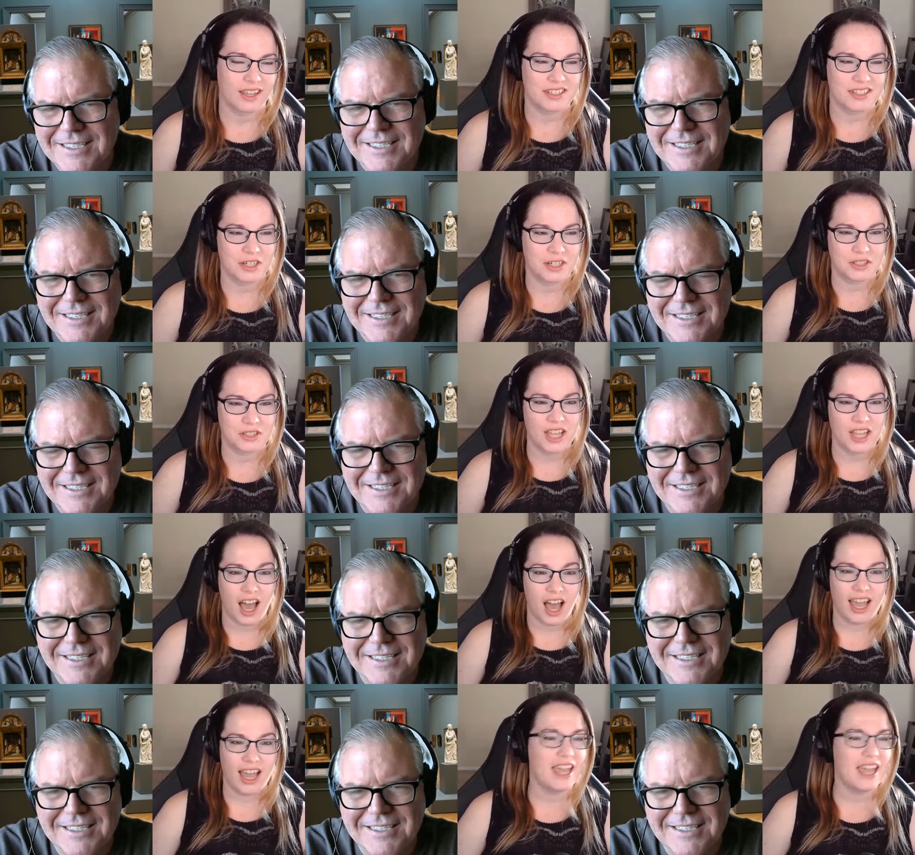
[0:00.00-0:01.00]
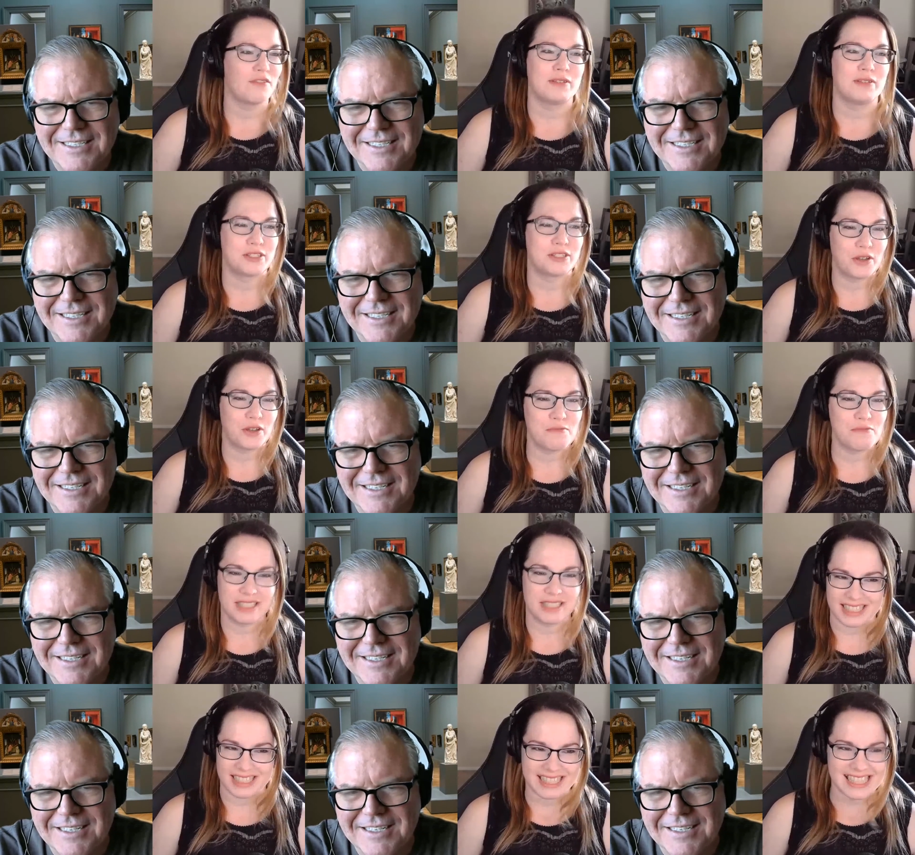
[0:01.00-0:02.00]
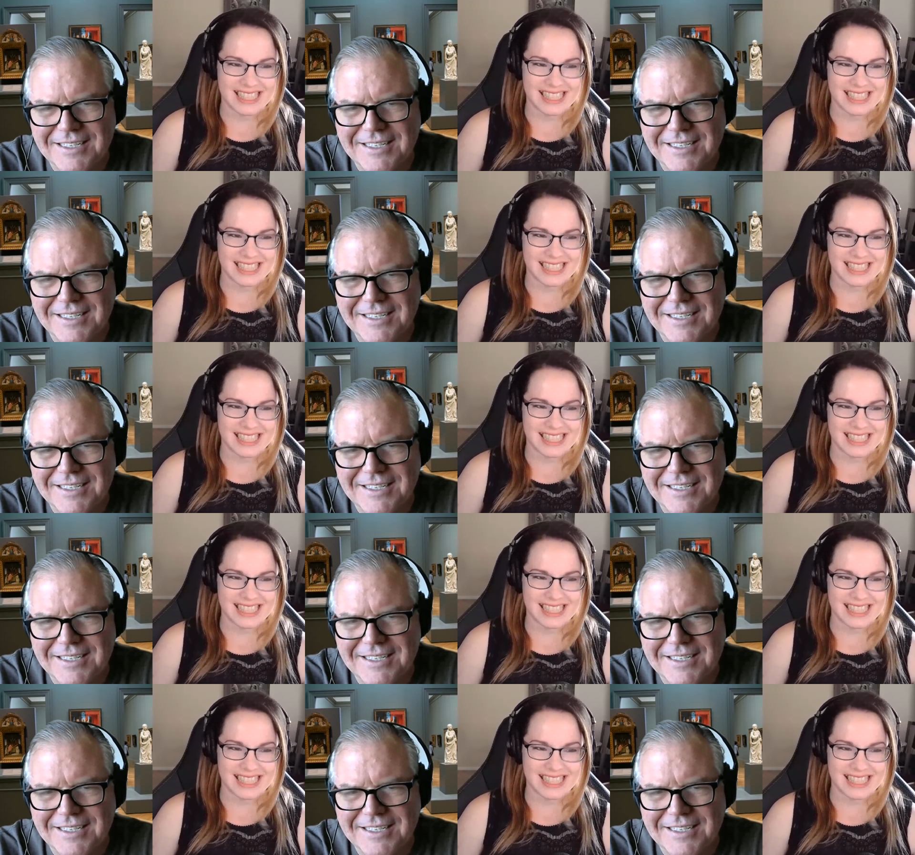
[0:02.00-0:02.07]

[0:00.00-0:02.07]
Speaker 1: because there's I have been so busy